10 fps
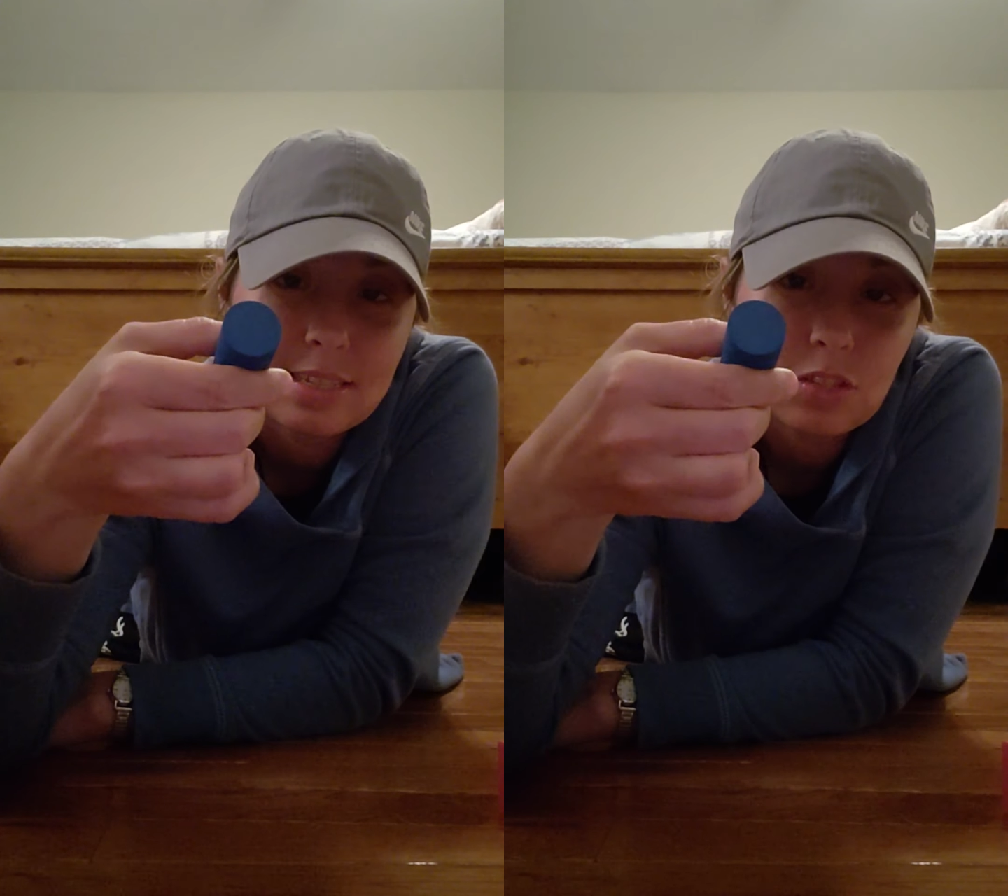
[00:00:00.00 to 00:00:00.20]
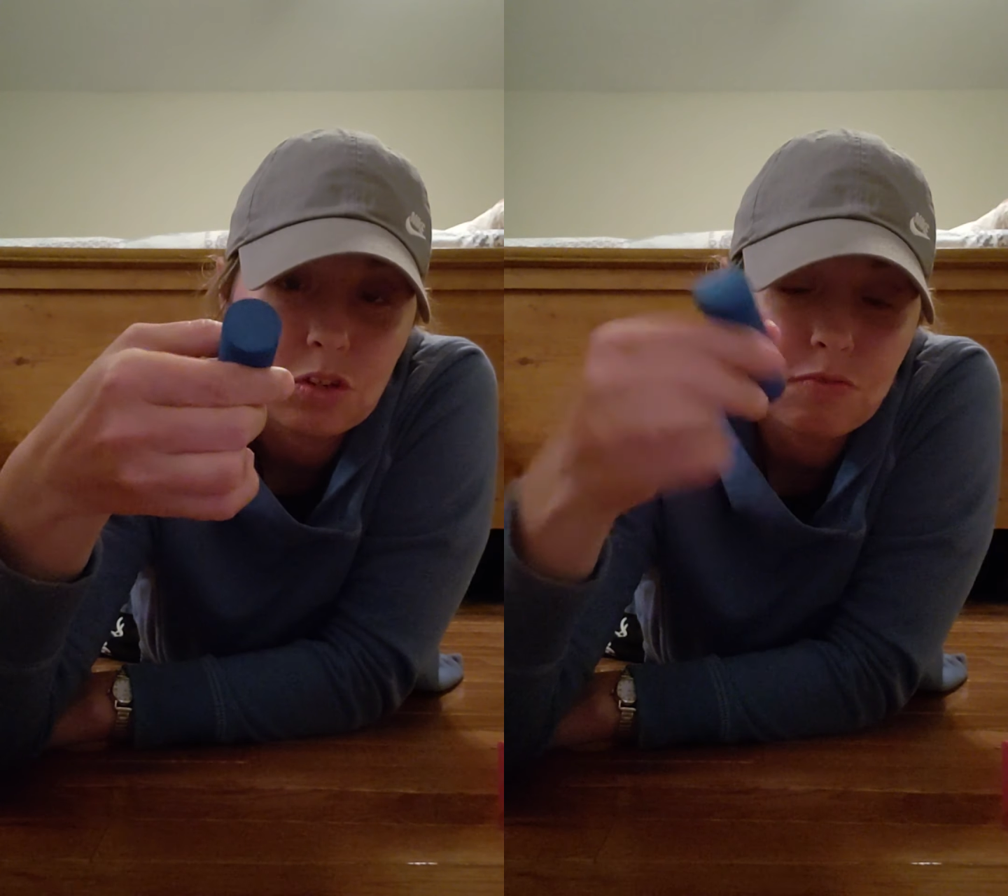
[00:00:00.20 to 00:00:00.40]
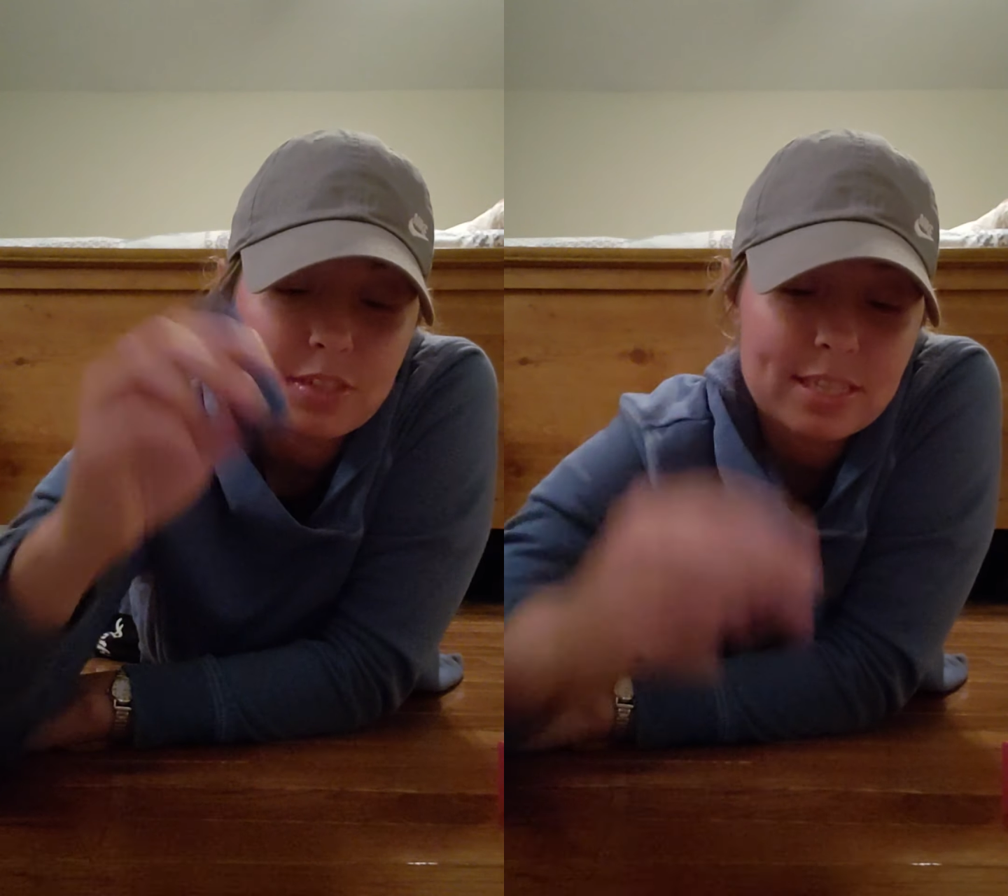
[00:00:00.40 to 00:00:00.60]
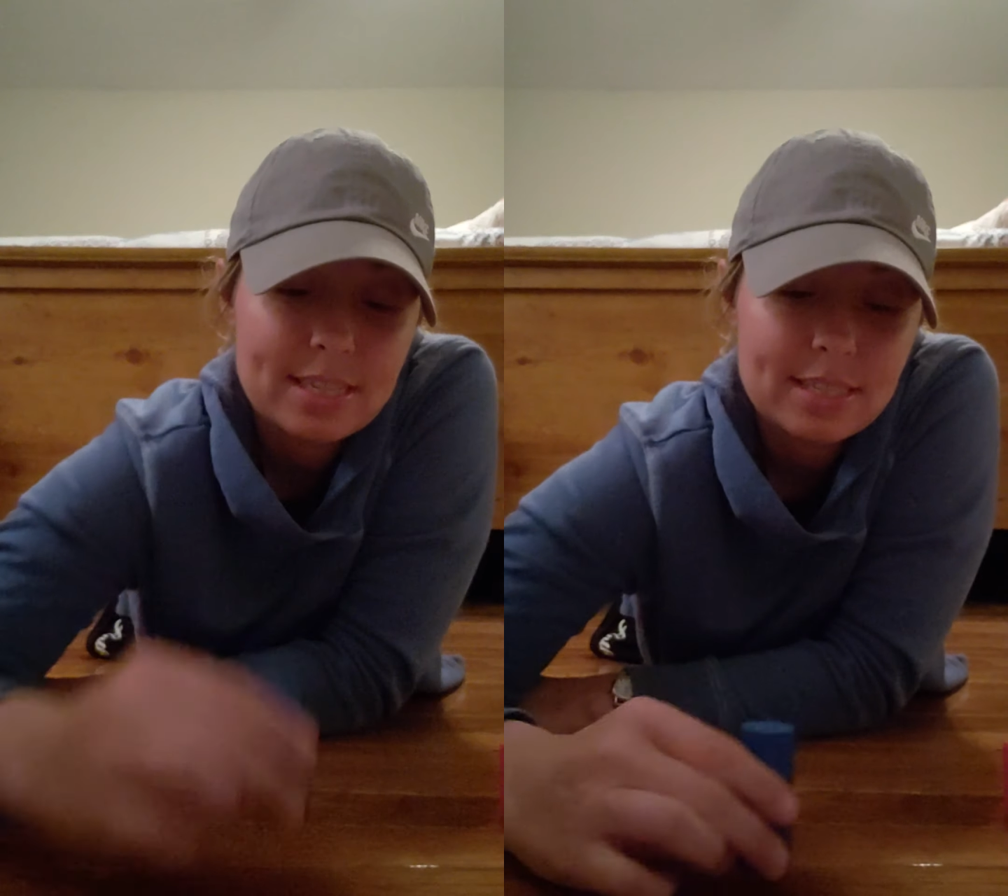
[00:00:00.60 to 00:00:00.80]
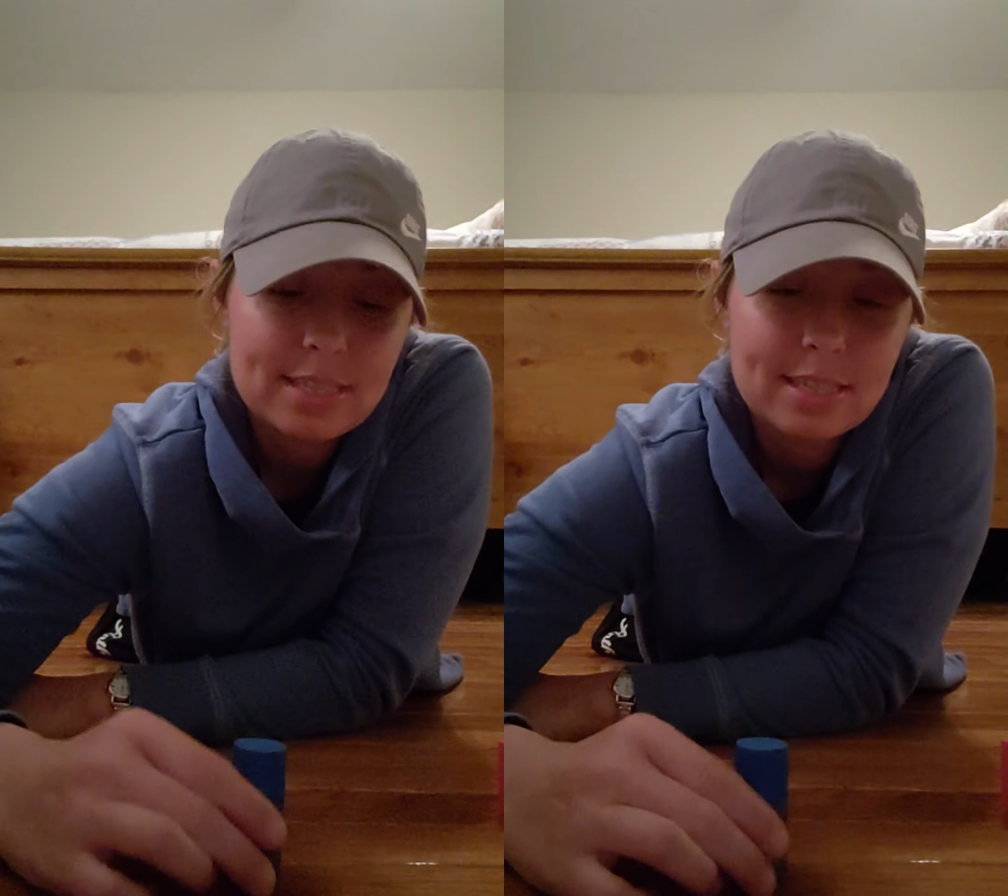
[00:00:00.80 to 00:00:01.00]

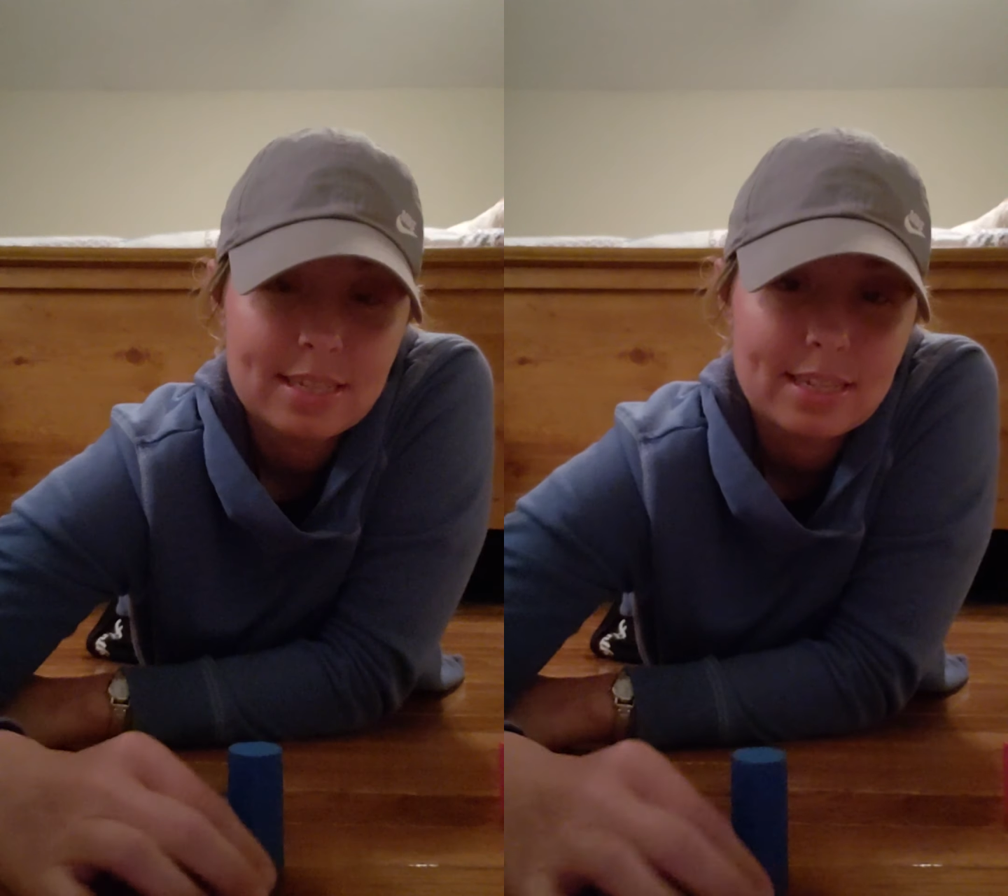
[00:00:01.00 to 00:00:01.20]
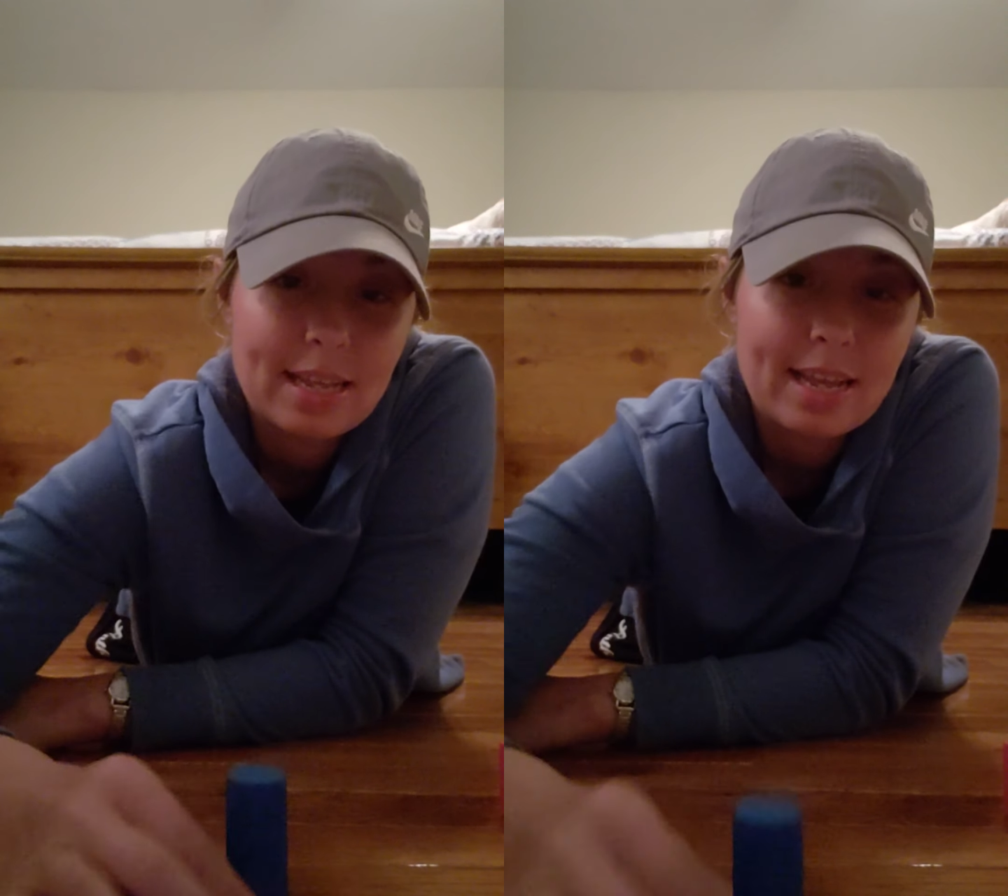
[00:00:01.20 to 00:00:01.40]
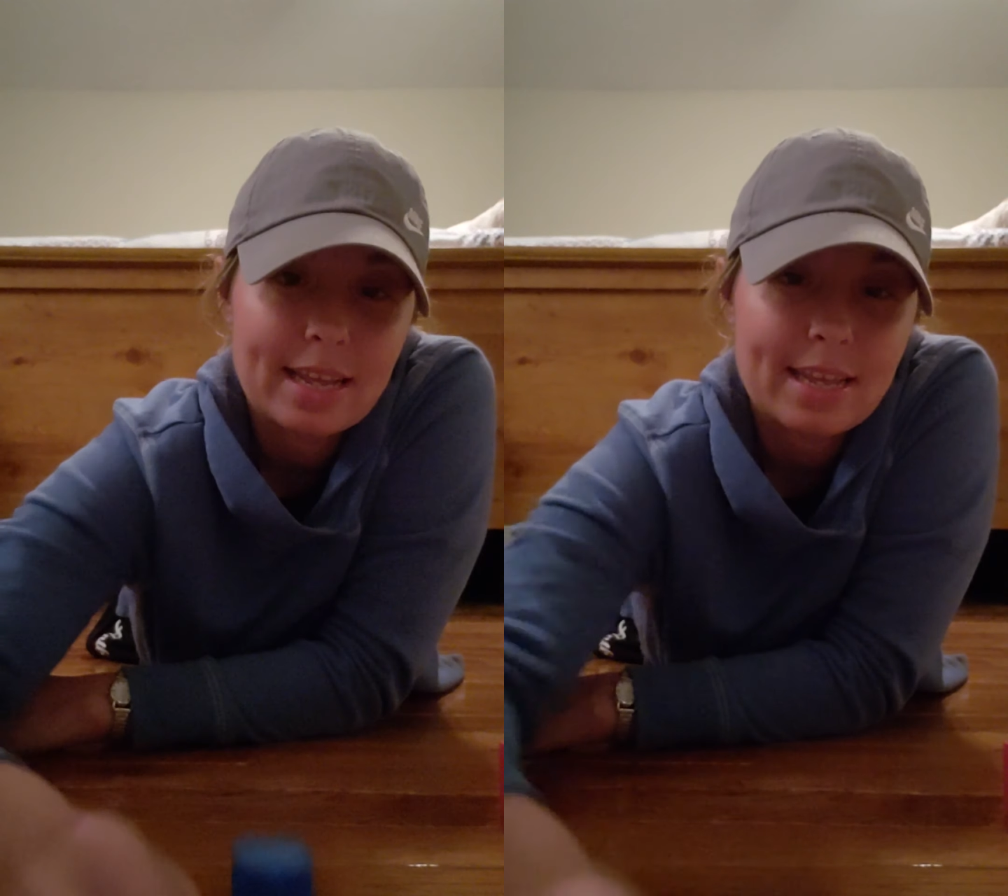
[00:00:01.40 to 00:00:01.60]
surfaces, it